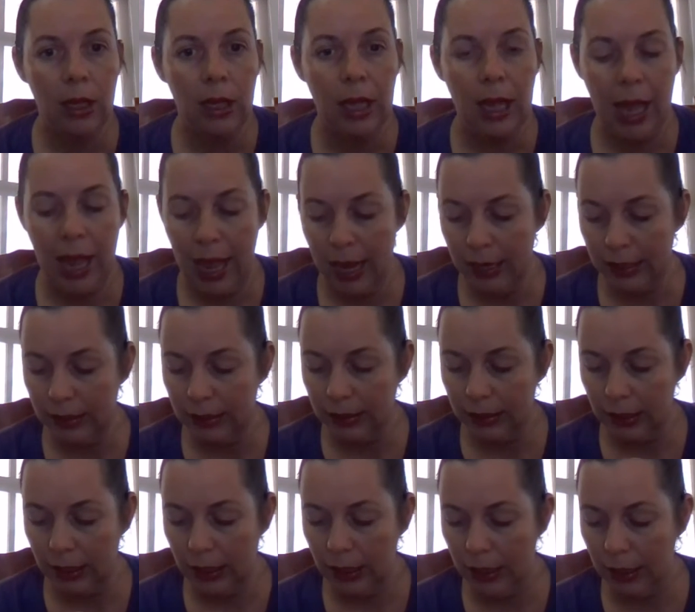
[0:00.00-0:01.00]
as
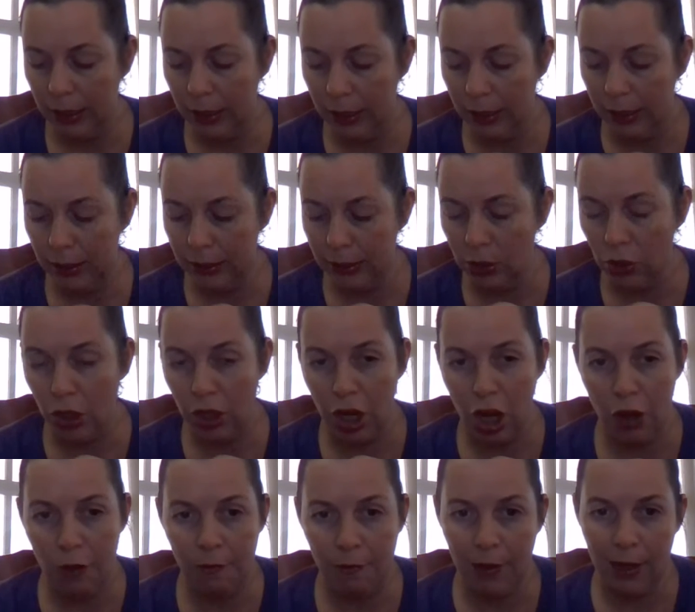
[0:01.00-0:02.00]
it is not
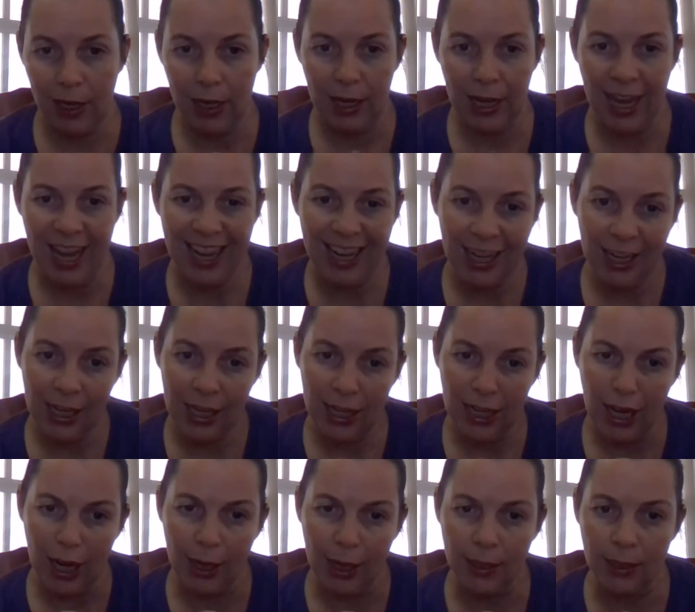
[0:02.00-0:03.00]
overly heady,
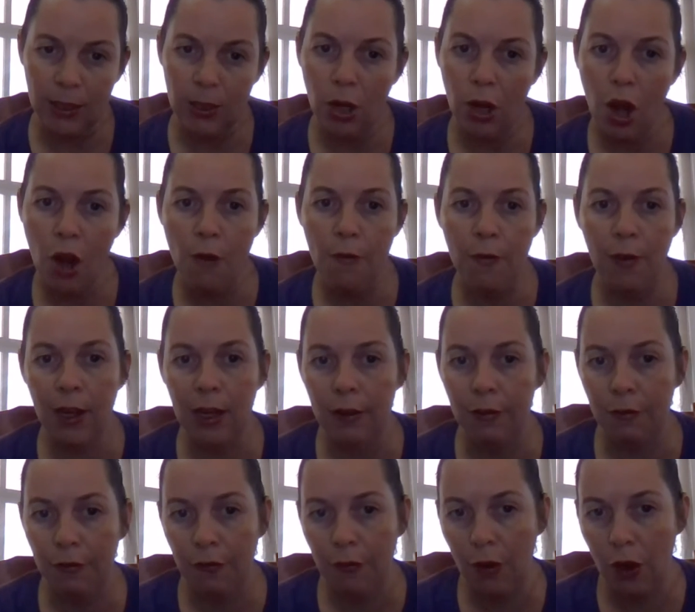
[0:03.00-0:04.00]
it's not overly
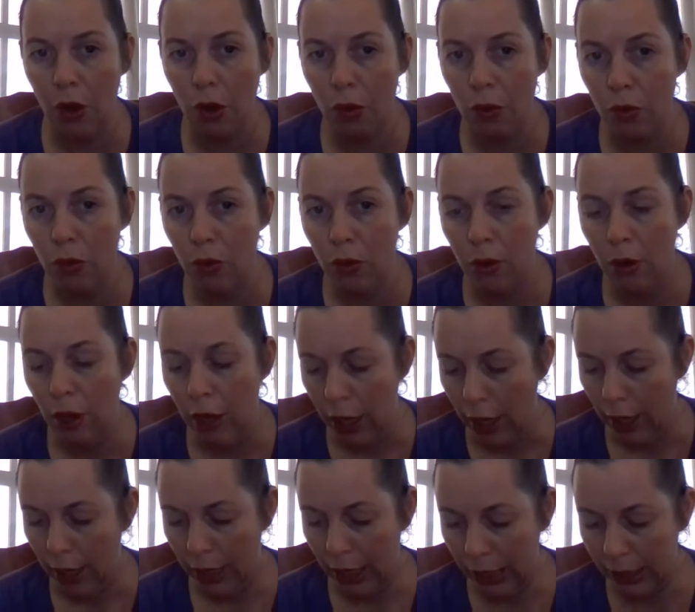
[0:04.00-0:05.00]
floral,
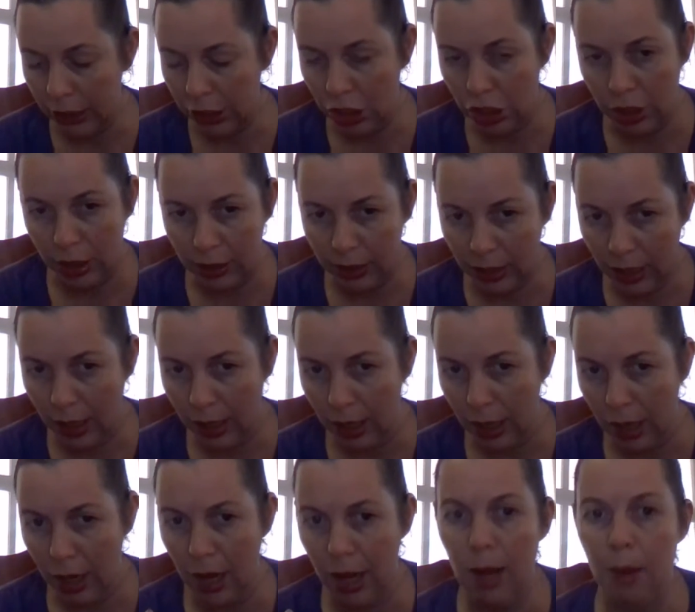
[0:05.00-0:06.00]
it's just
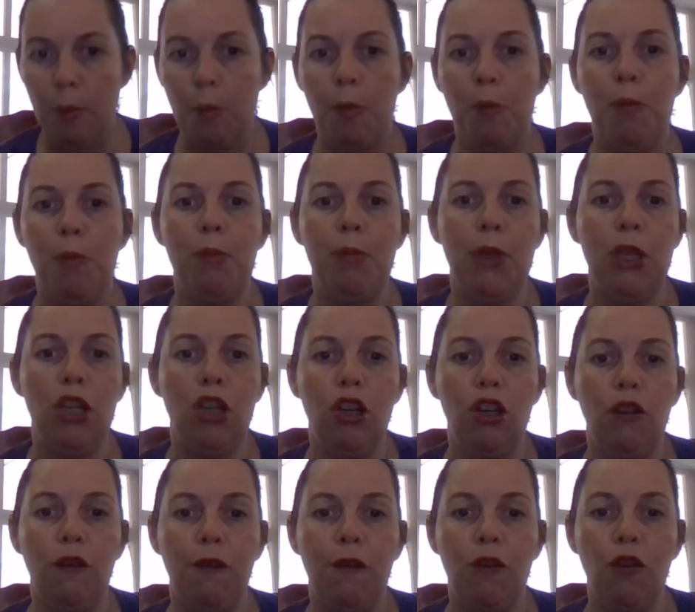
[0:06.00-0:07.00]
a
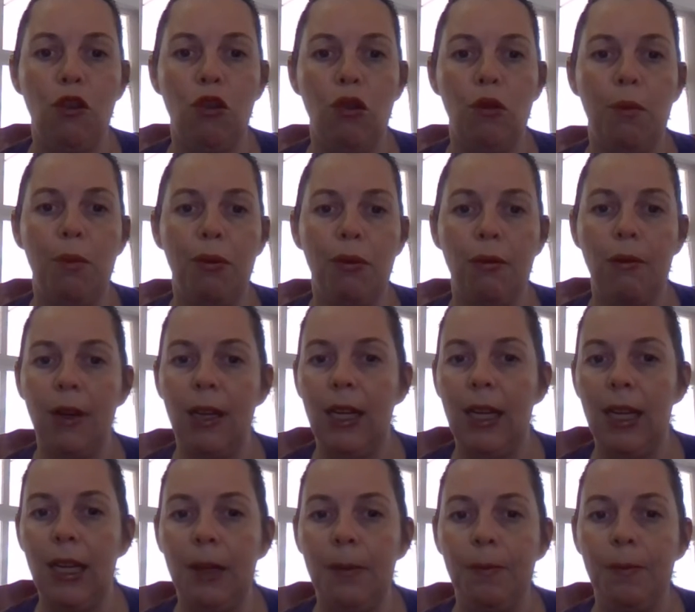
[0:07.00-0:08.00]
beautiful,
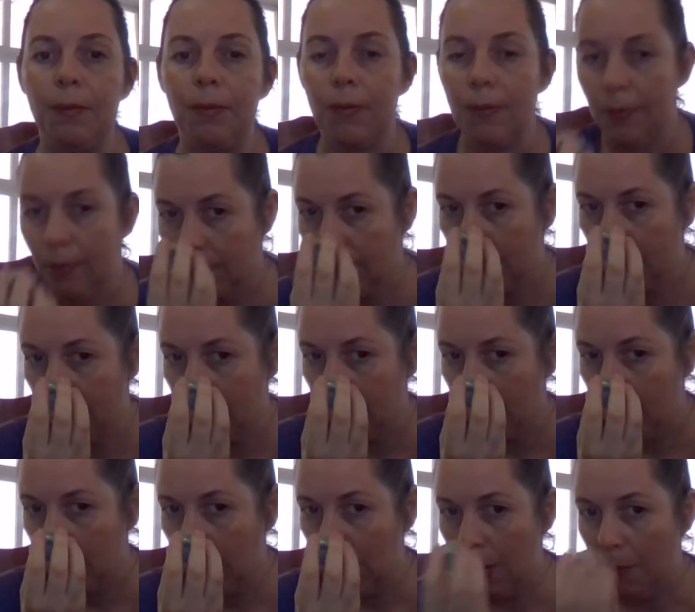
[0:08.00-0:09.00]
pretty
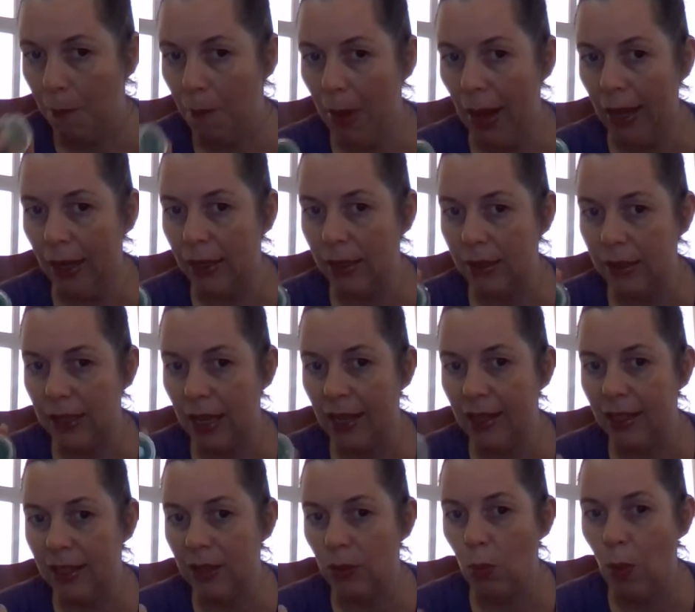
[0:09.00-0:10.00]
balance, and
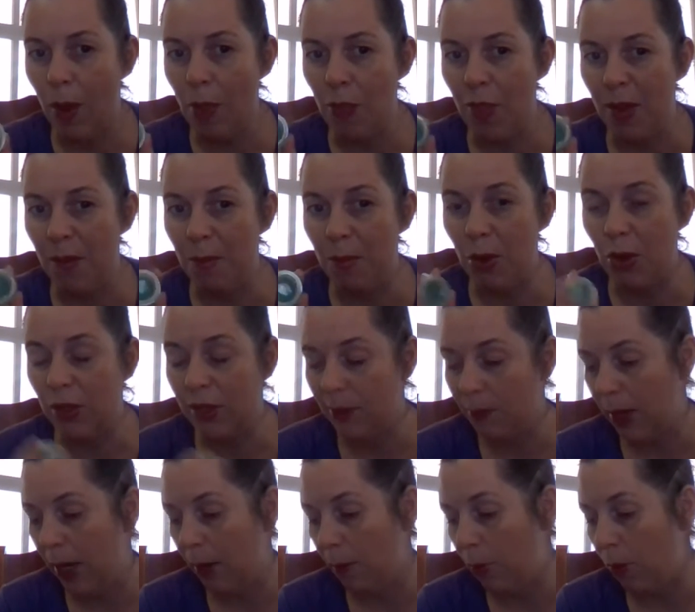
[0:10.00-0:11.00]
it's one that most
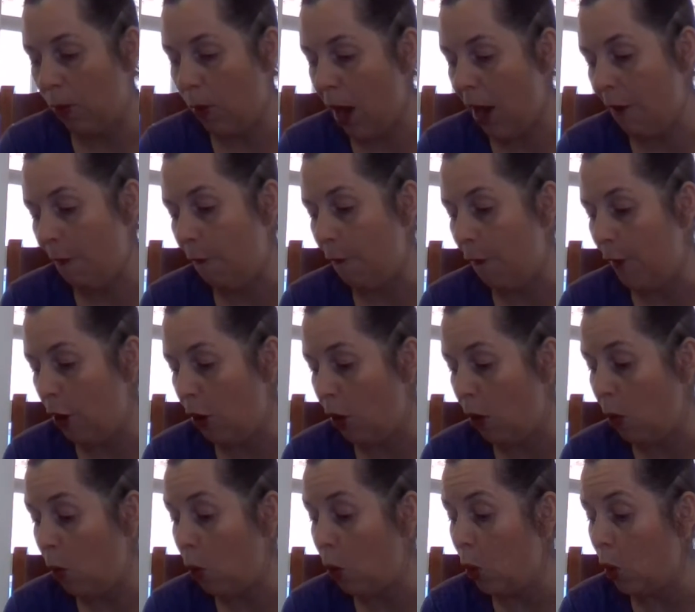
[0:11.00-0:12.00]
people I feel
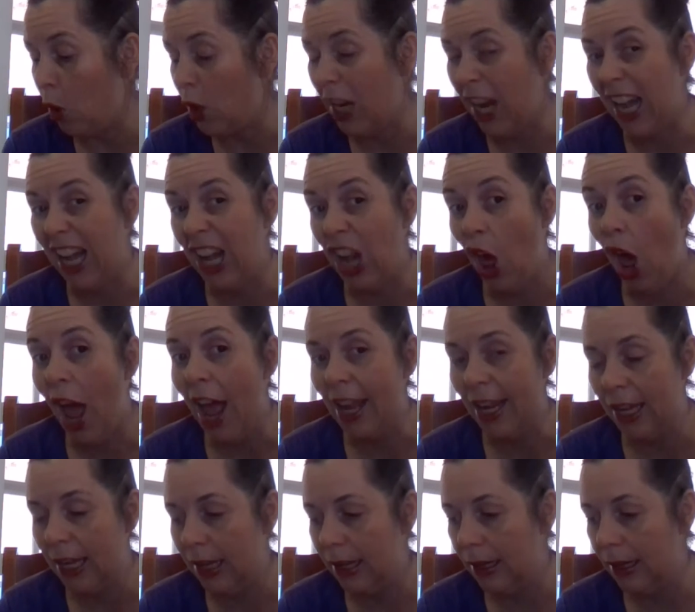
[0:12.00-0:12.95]
would like.